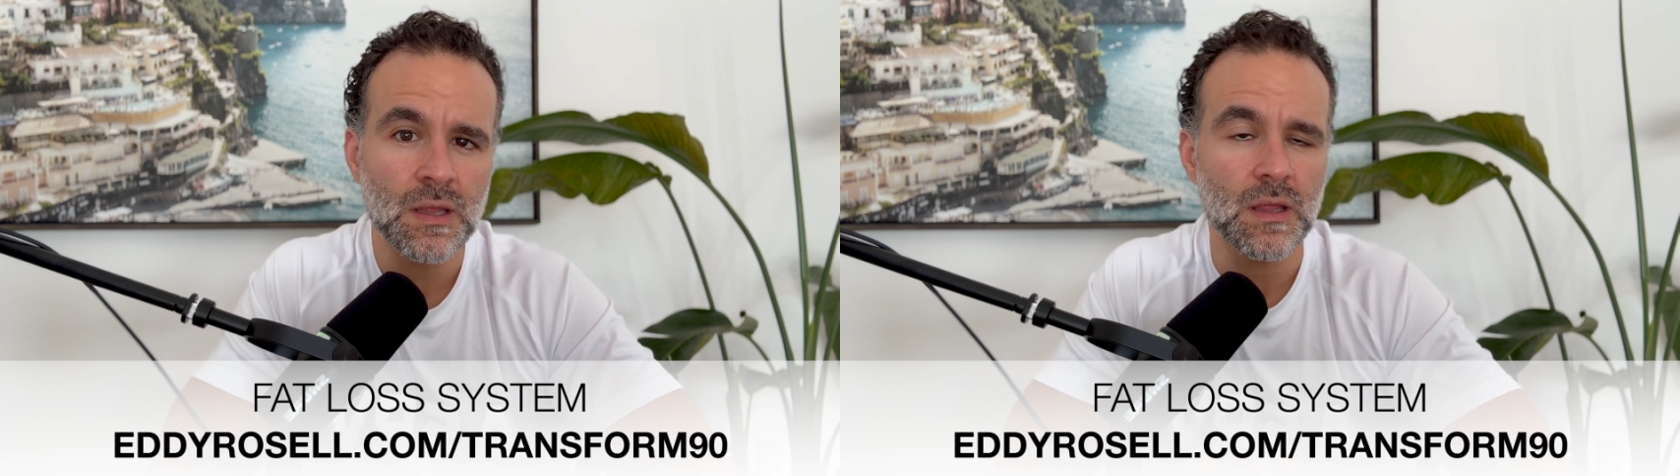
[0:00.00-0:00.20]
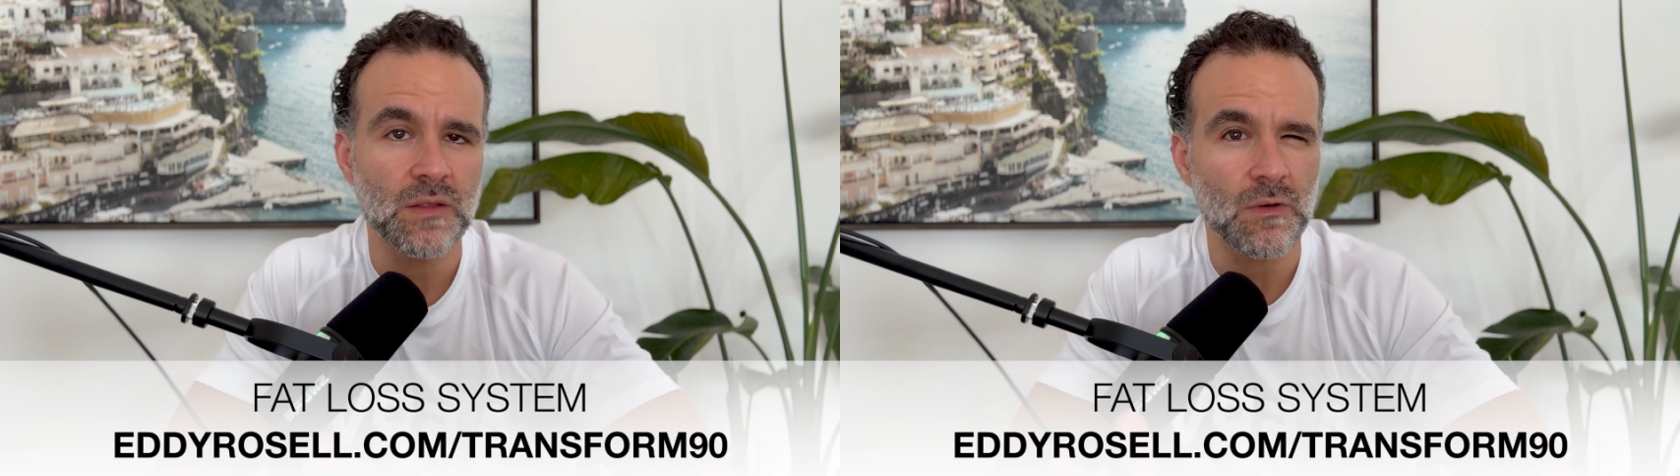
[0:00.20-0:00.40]

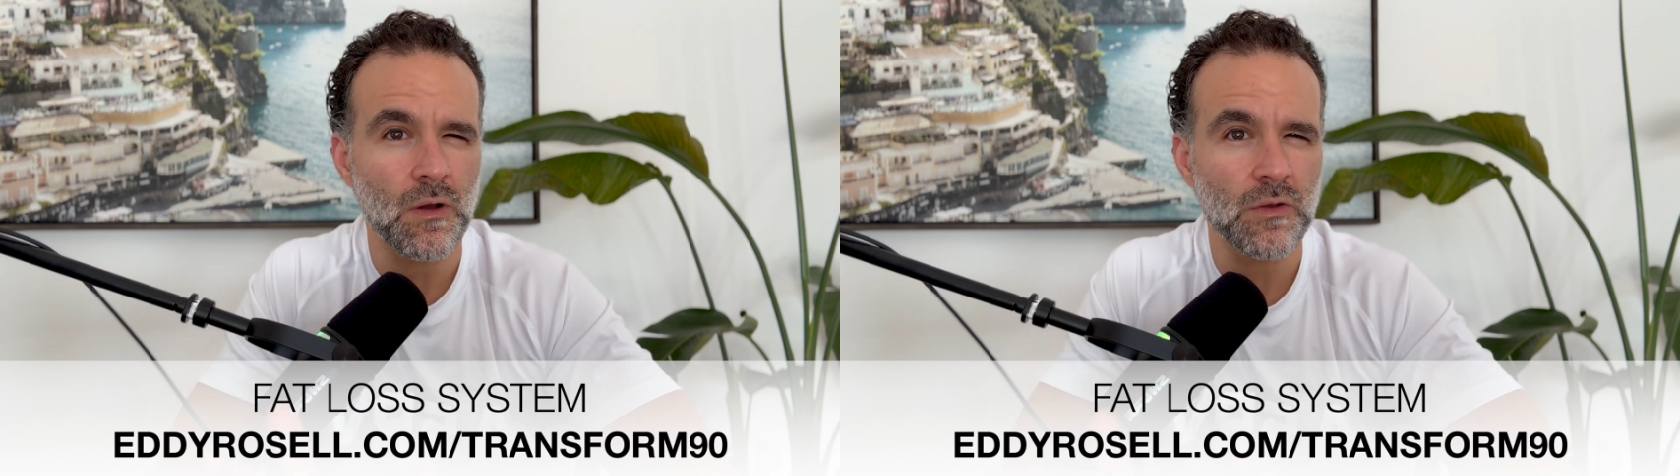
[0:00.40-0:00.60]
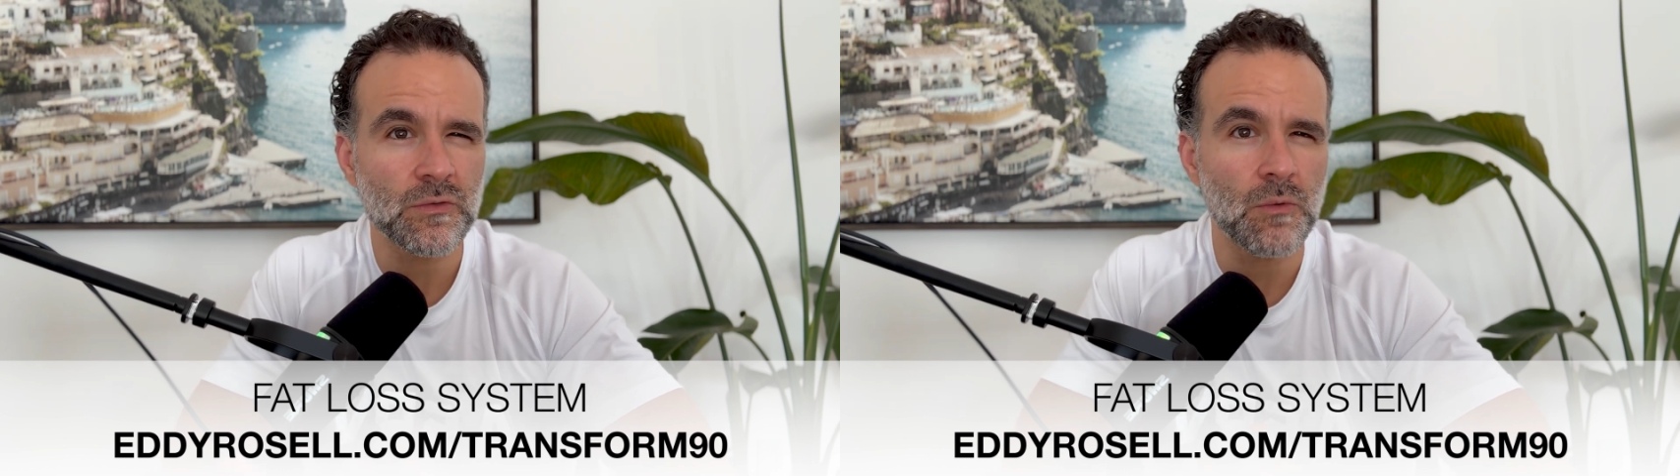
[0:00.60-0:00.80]
It's
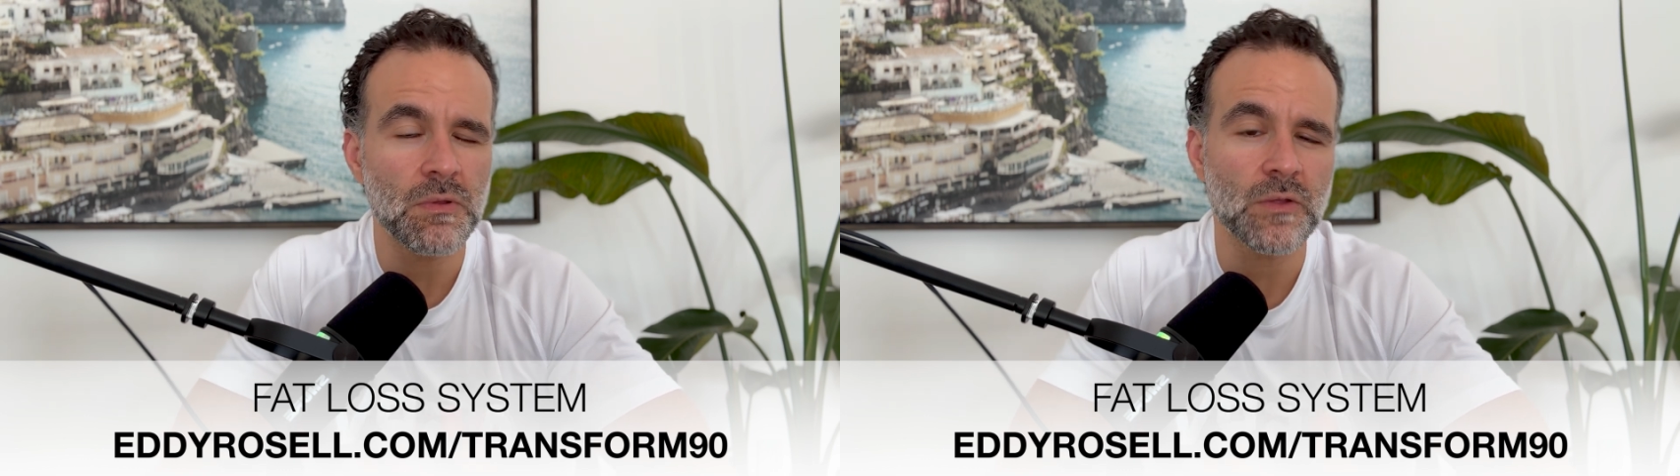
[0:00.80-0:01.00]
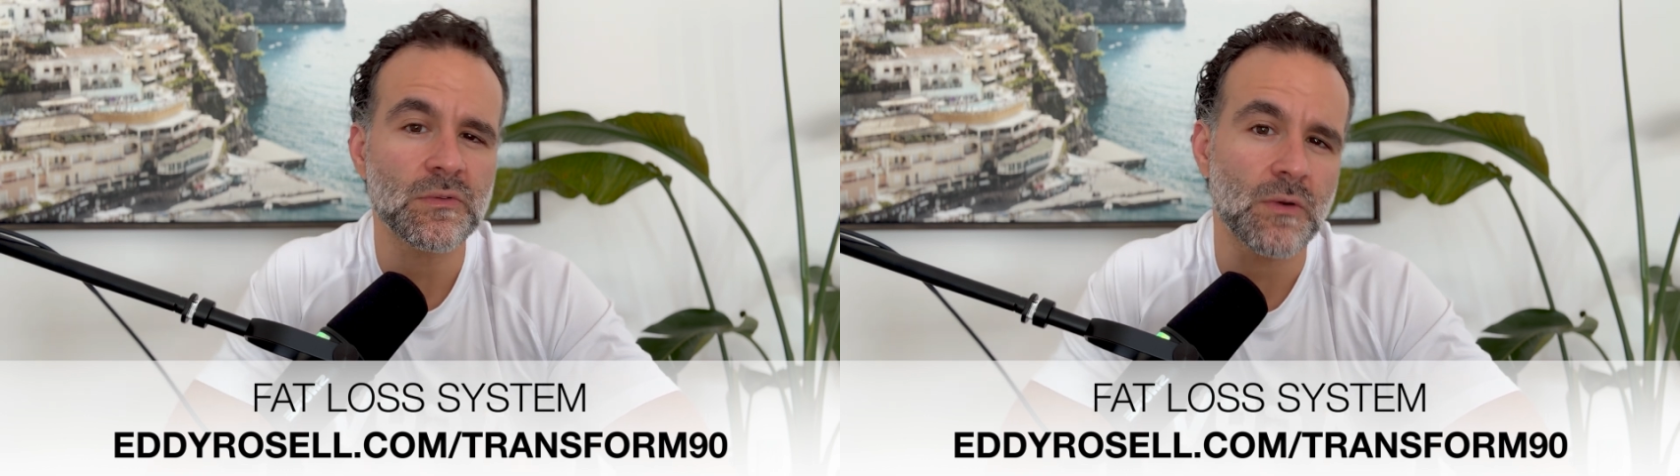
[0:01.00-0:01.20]
also
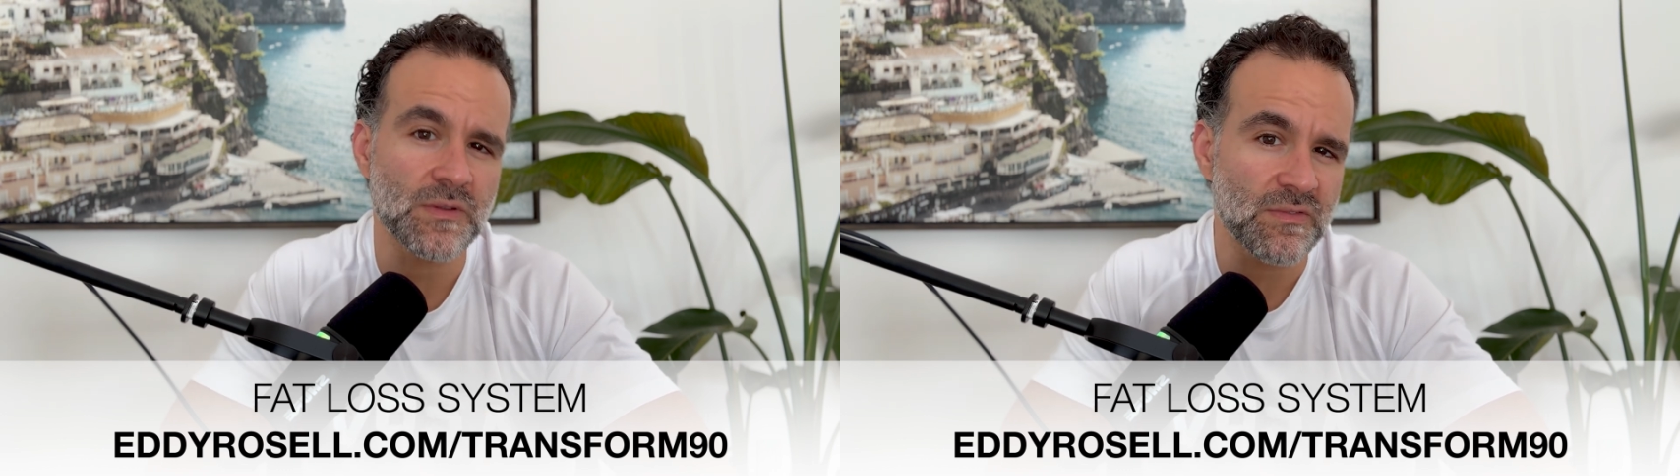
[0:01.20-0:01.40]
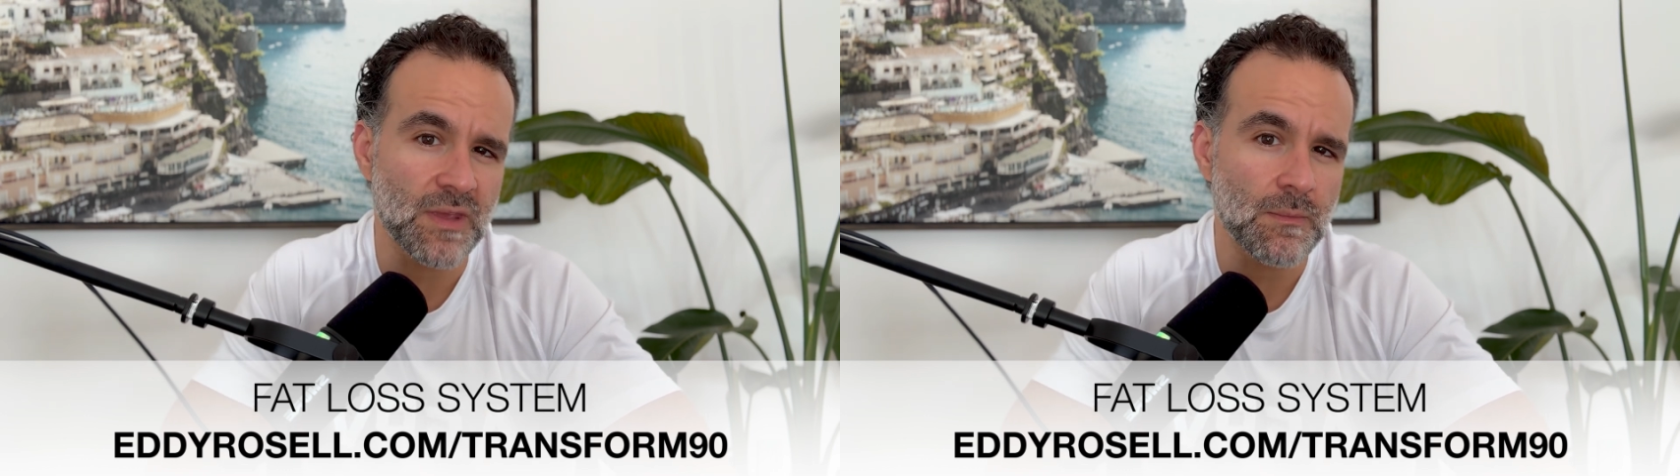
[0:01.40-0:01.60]
built around
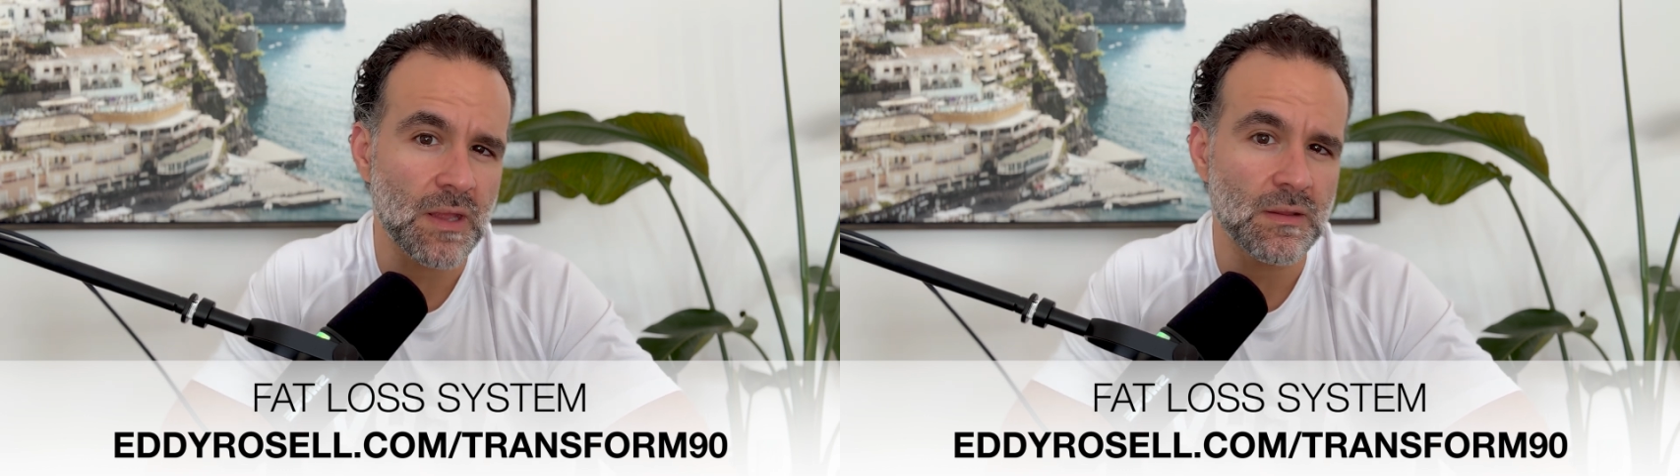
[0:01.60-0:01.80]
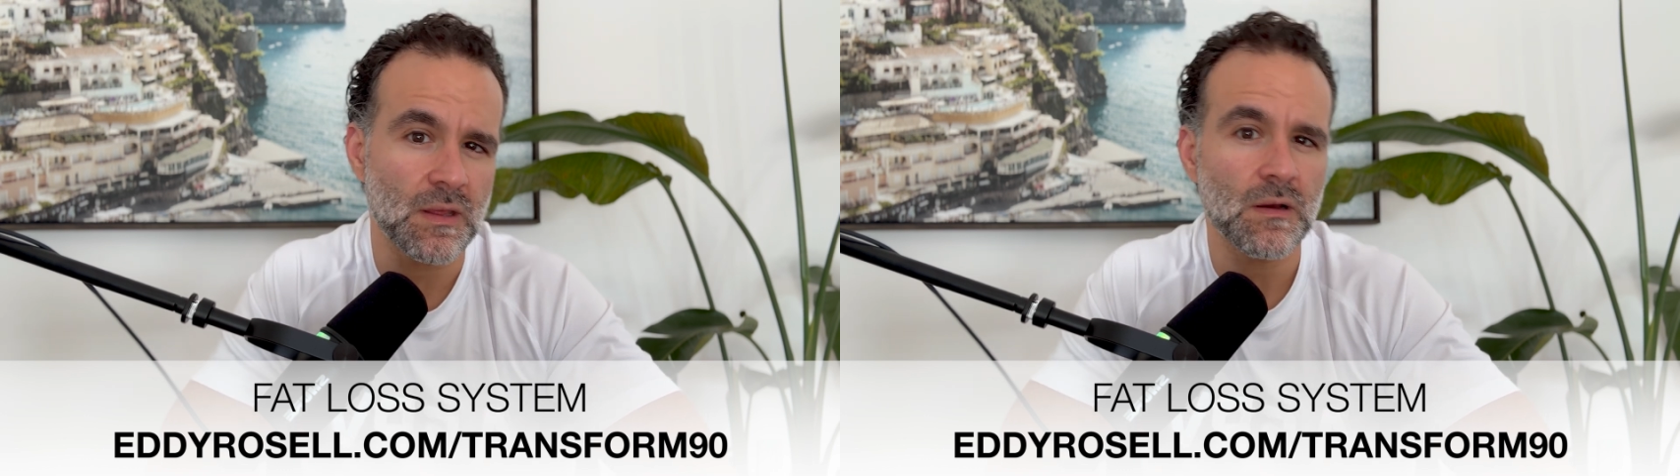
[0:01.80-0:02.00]
the same
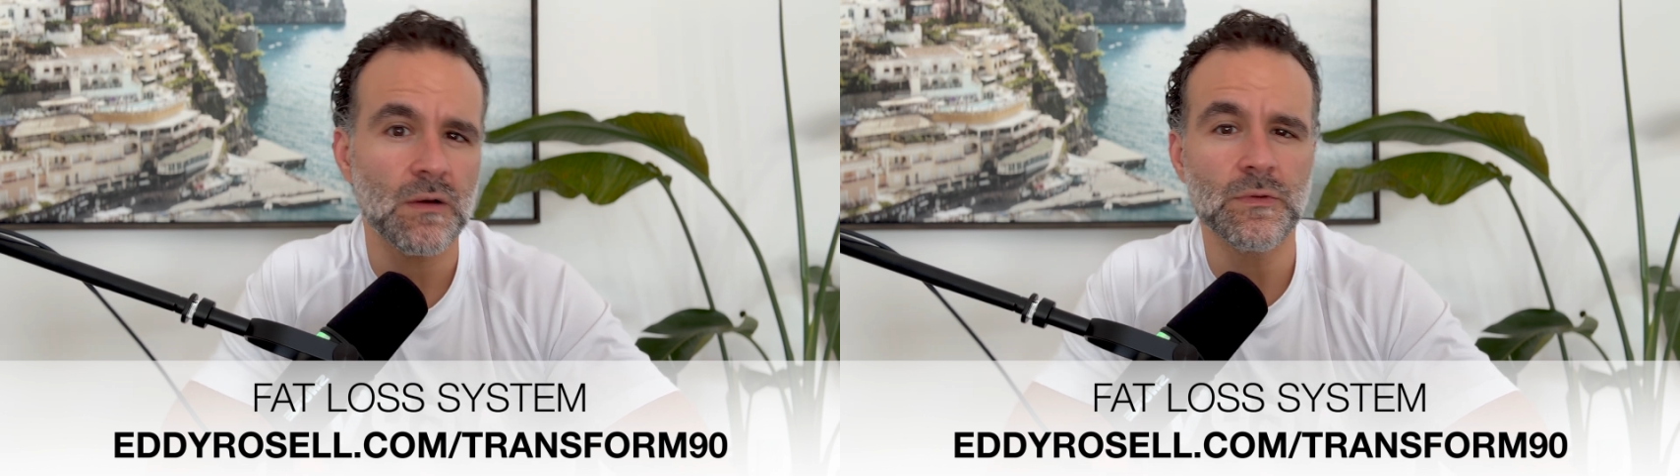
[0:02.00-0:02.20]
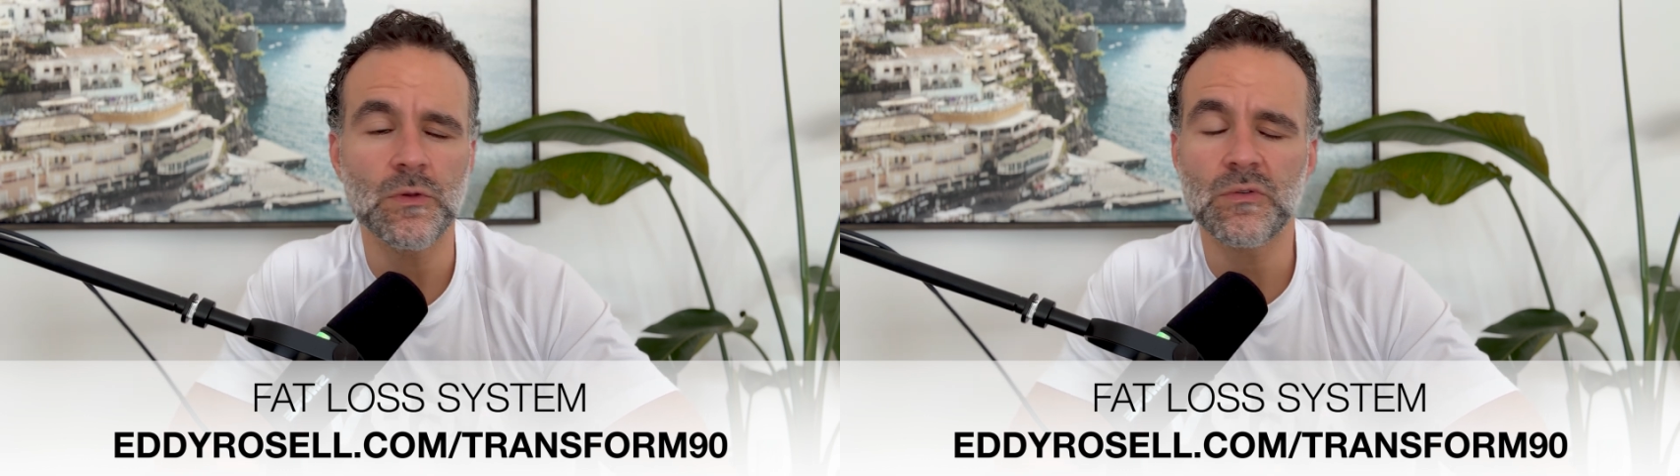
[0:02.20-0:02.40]
idea of you